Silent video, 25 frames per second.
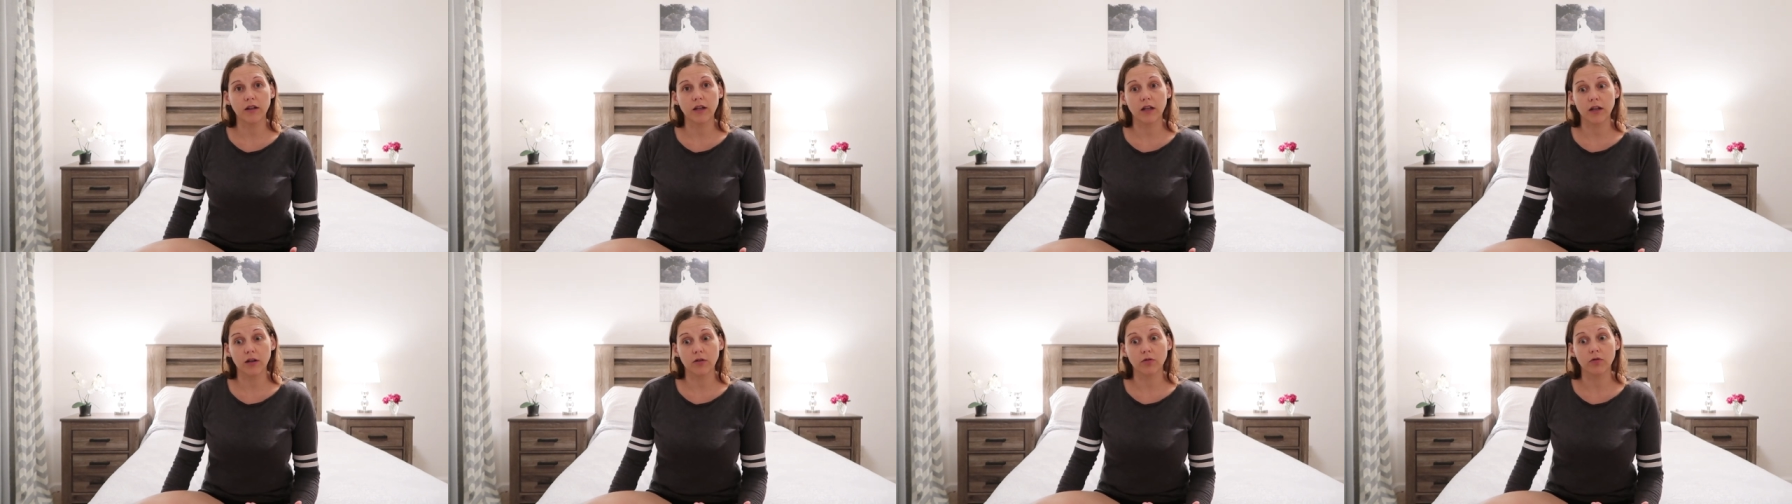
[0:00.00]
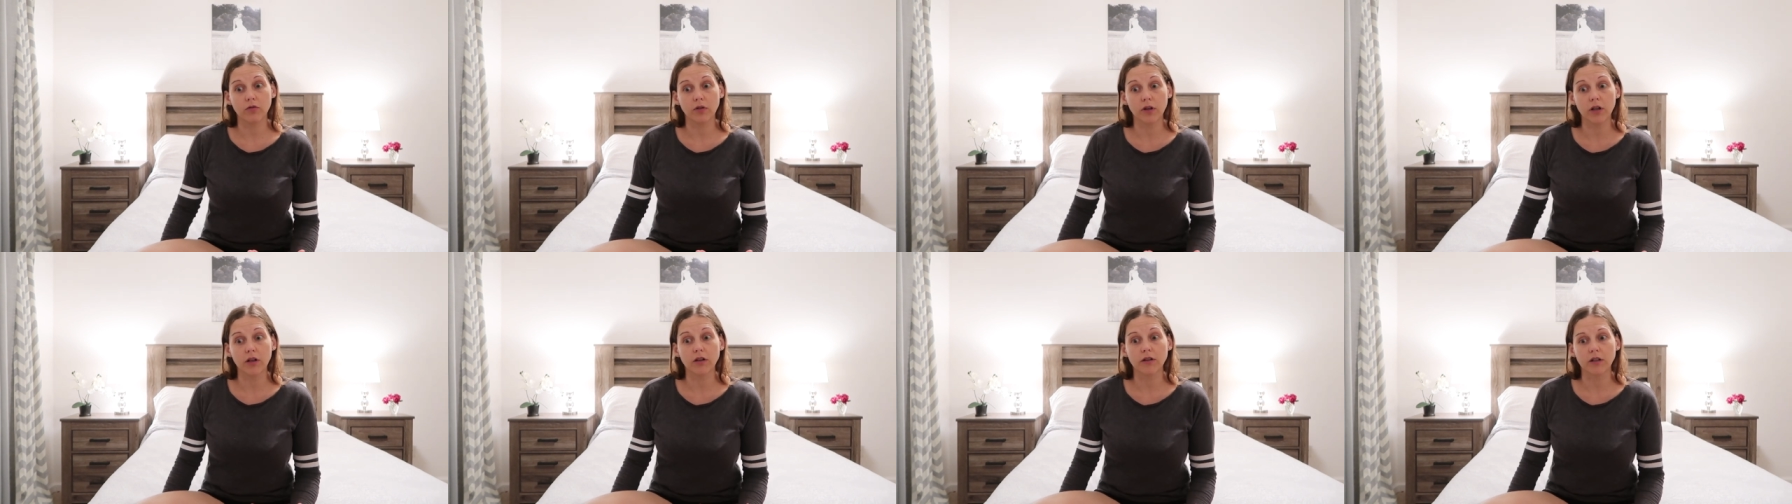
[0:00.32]

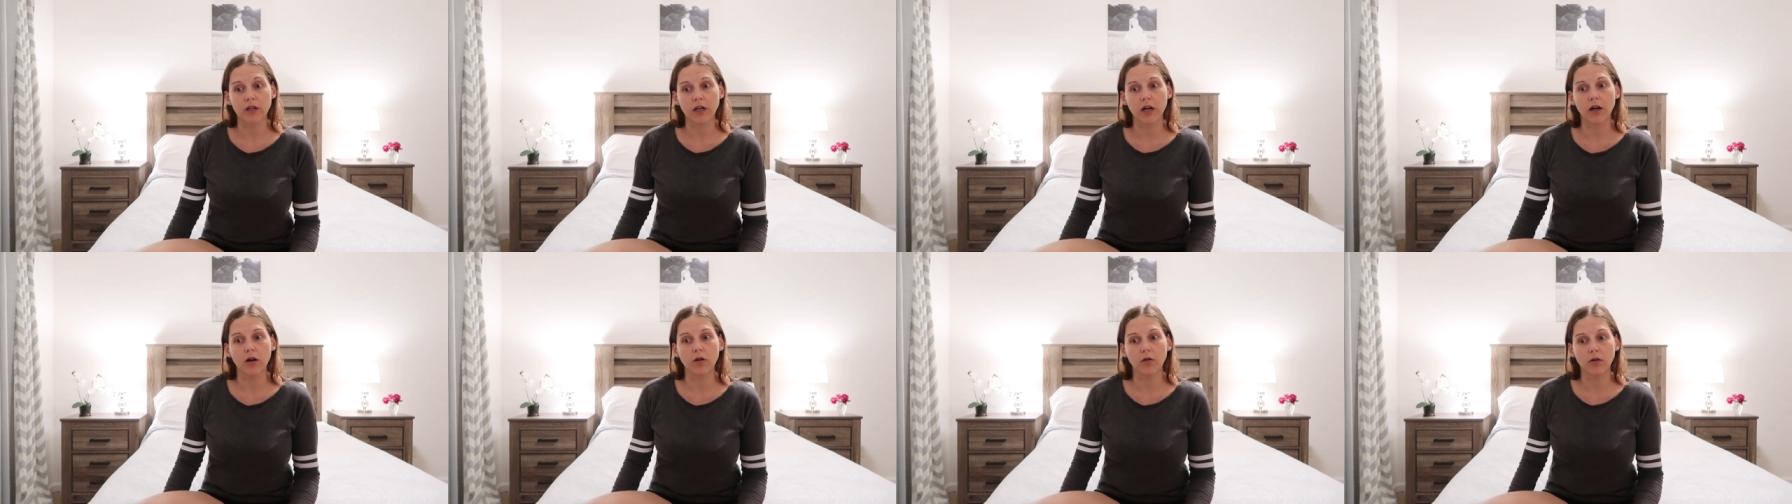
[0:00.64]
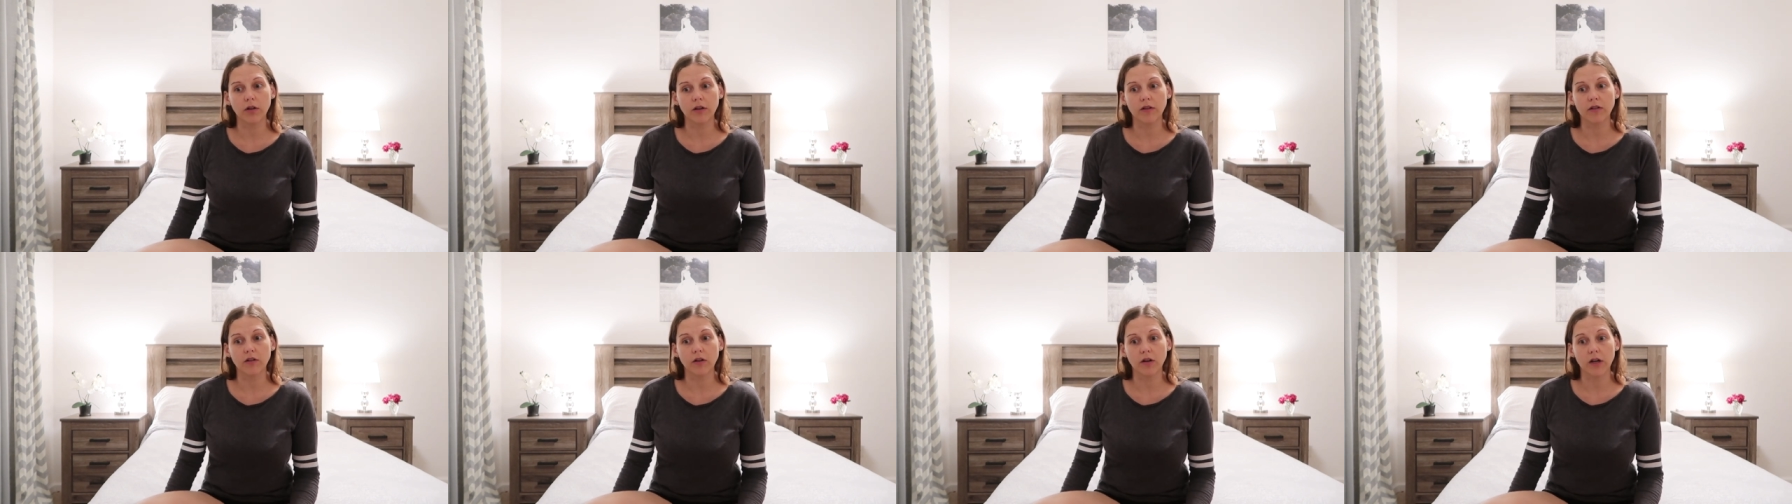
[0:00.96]
getting real now
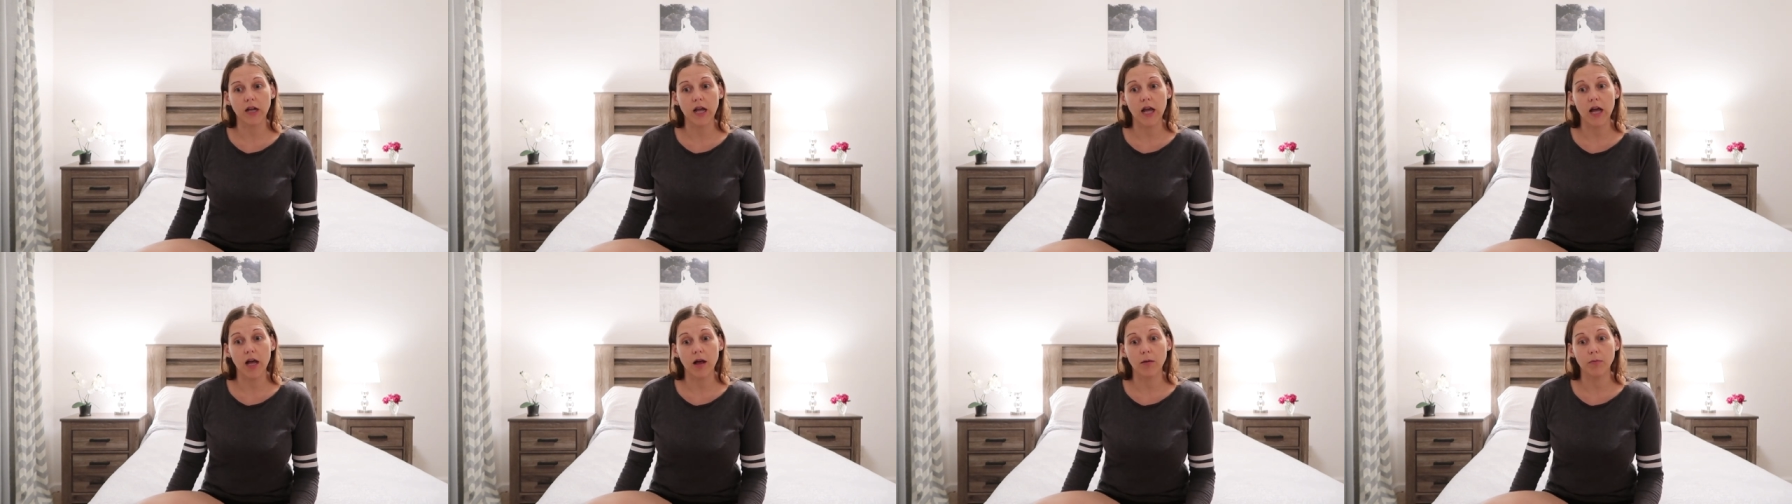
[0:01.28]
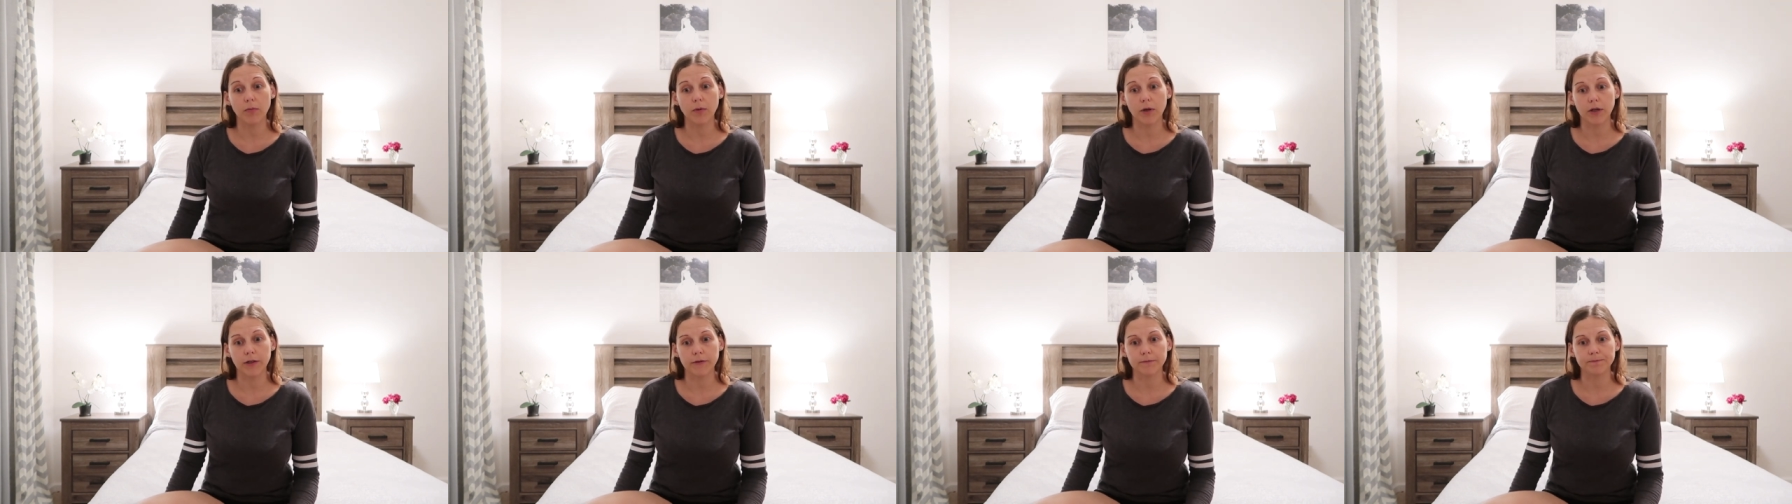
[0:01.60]
it's gonna
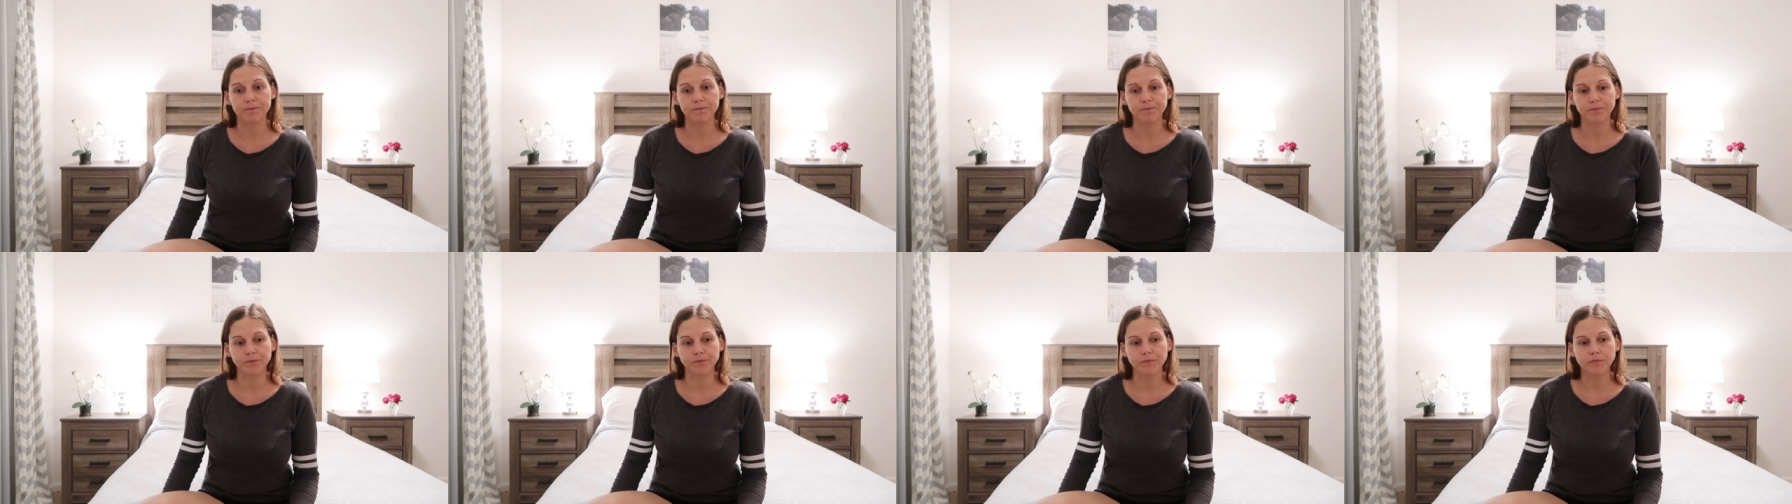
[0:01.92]
happen